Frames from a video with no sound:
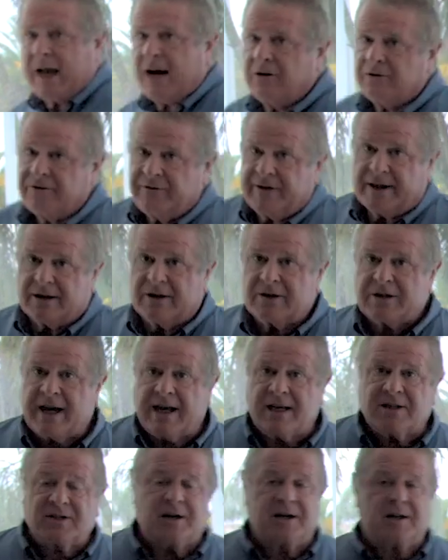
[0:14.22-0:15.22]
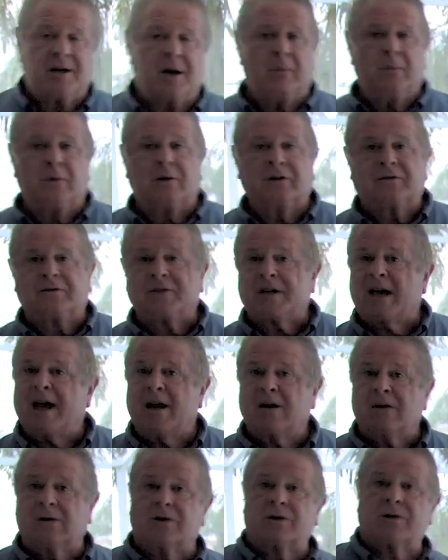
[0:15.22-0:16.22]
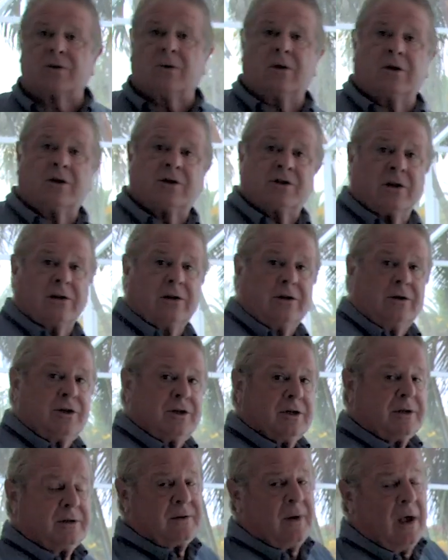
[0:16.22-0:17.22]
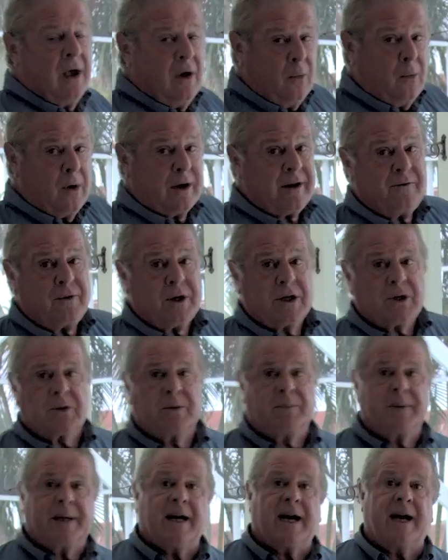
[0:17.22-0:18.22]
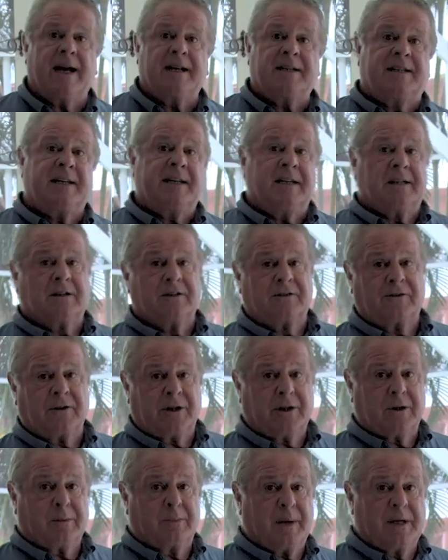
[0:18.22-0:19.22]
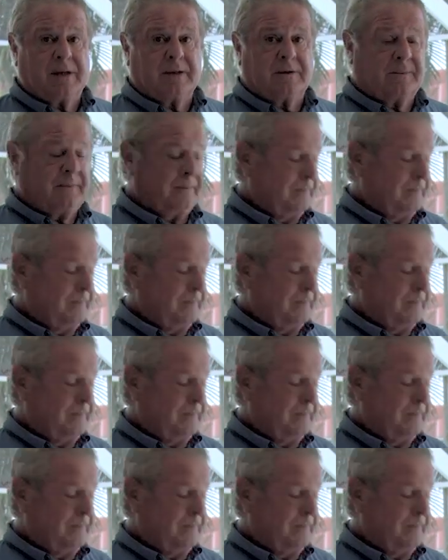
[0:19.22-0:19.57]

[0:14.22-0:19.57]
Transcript: Outfitters has a number of tackle storage solutions, one of which would be ideal for your boat.